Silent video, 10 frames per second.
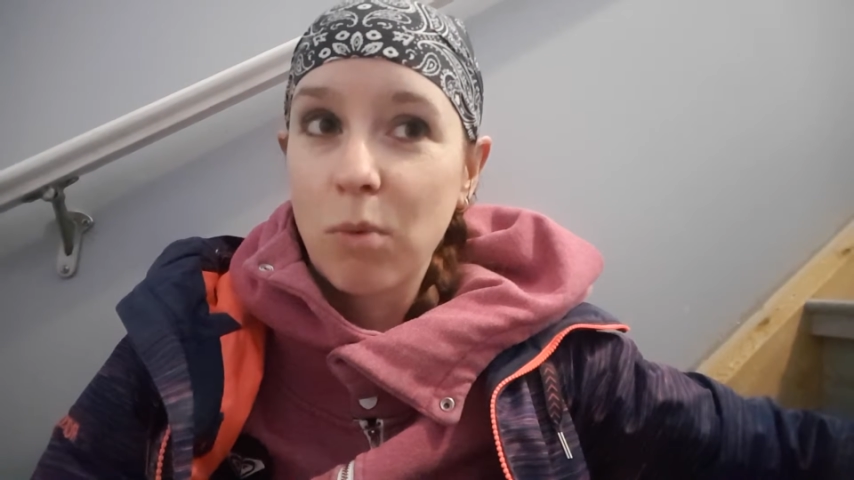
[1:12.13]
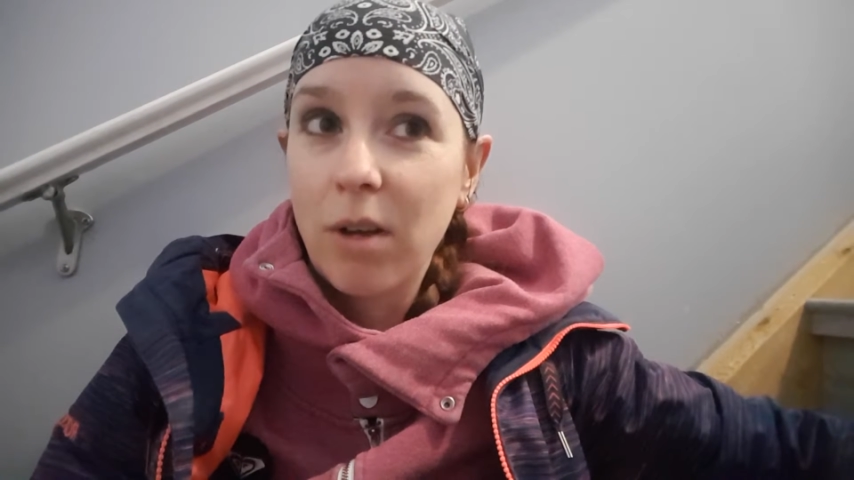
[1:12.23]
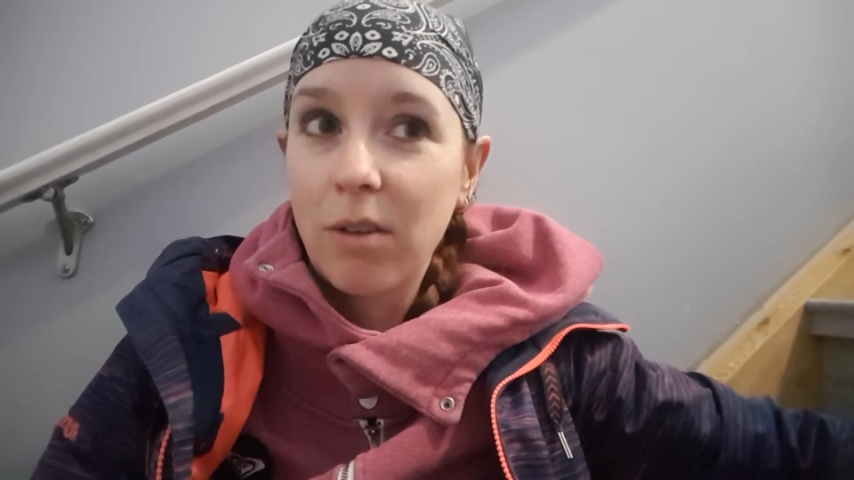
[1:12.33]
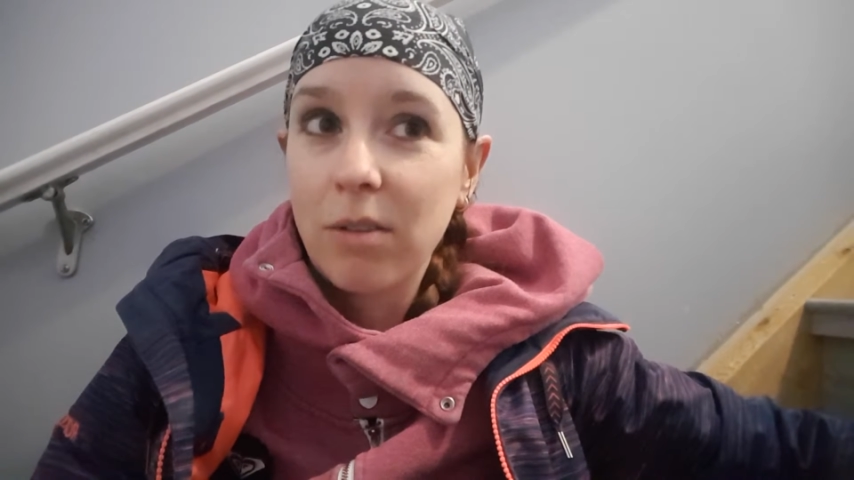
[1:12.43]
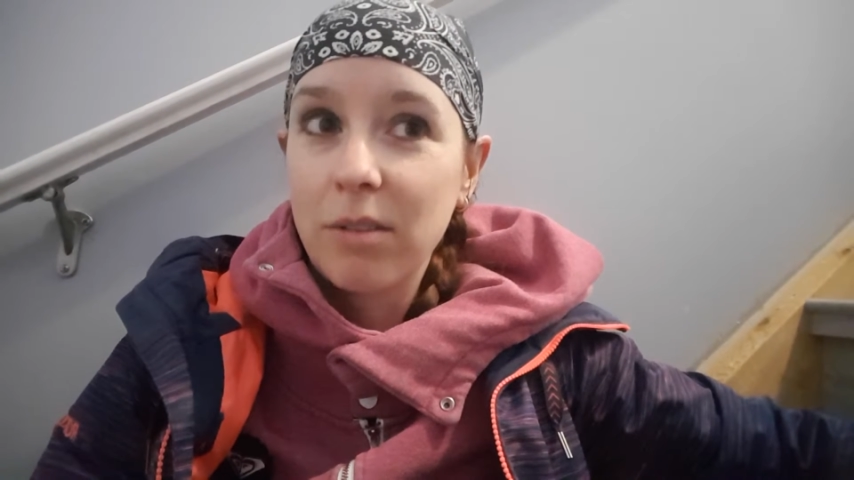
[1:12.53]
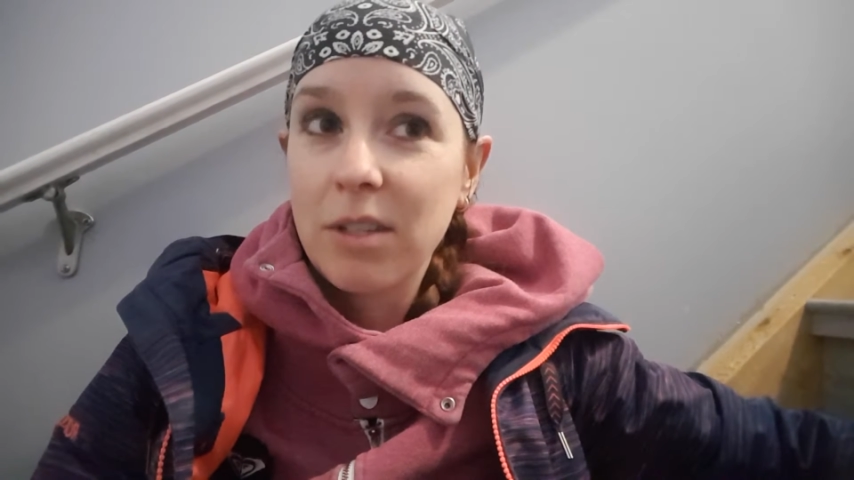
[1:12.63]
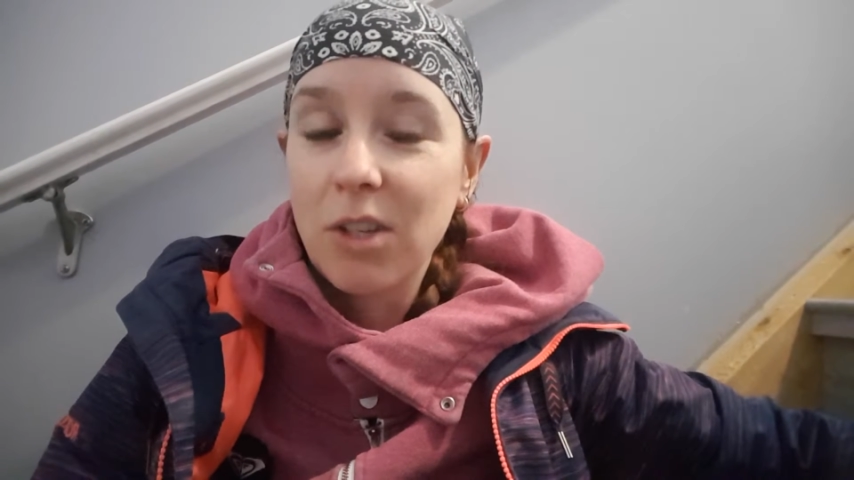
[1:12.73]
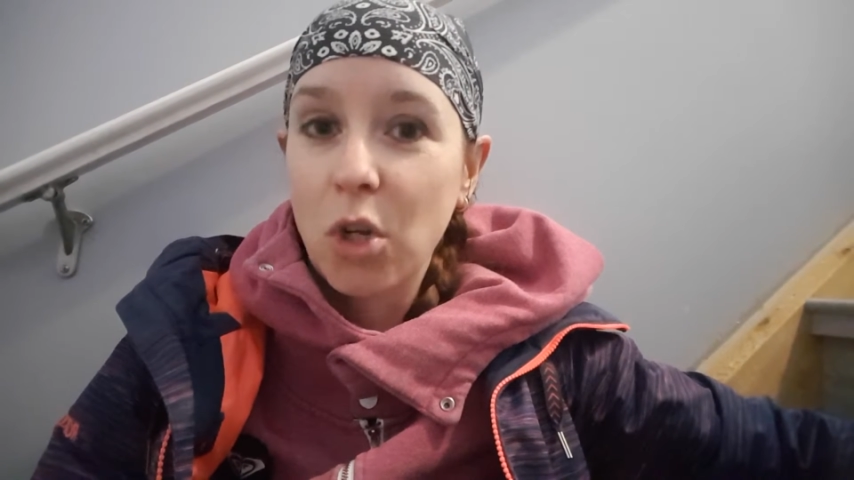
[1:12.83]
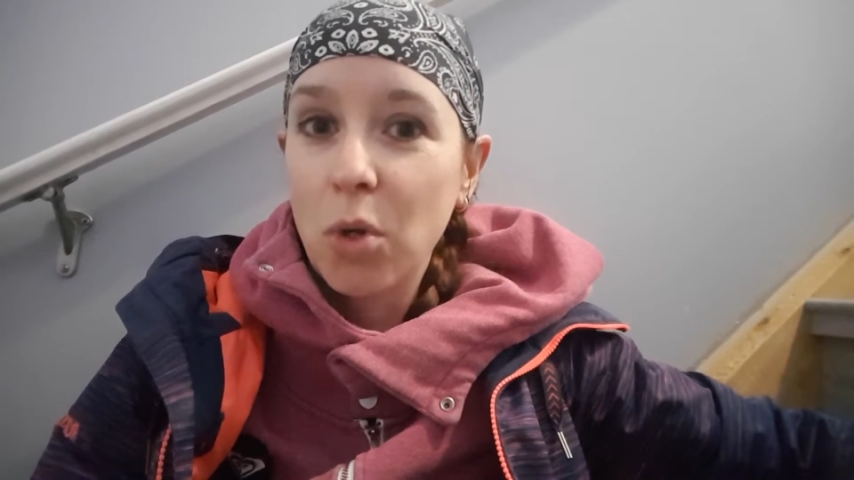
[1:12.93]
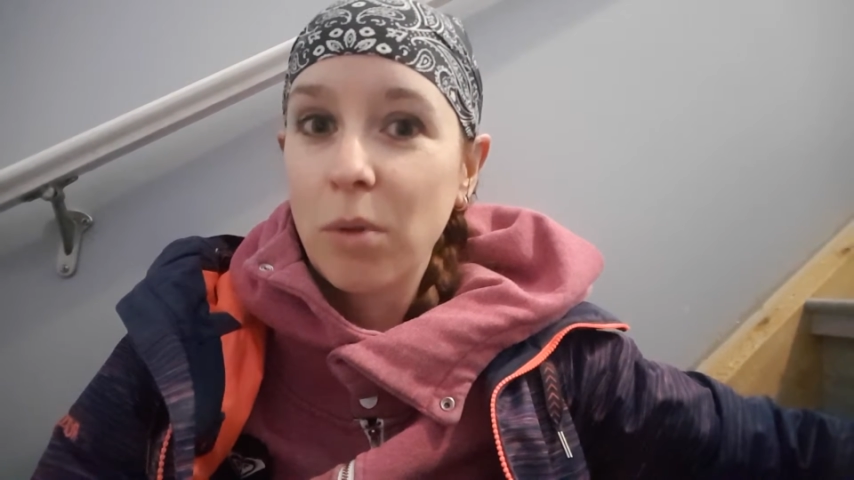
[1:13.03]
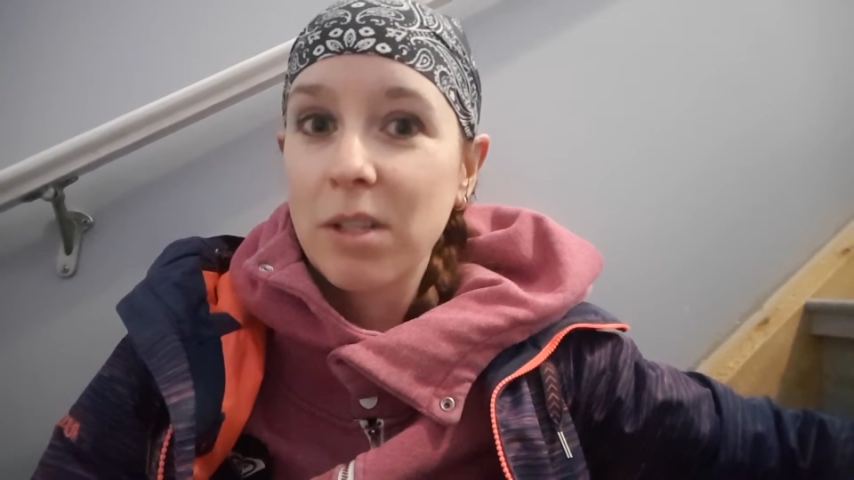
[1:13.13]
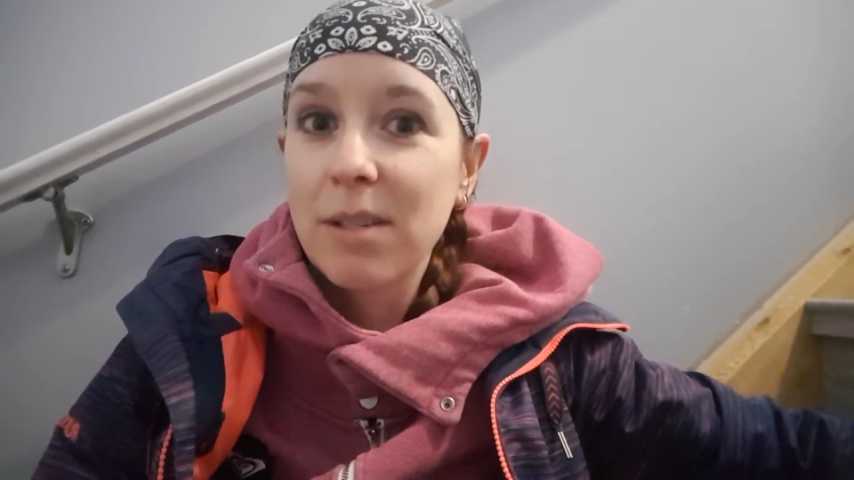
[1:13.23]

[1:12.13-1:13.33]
well, isn't coolant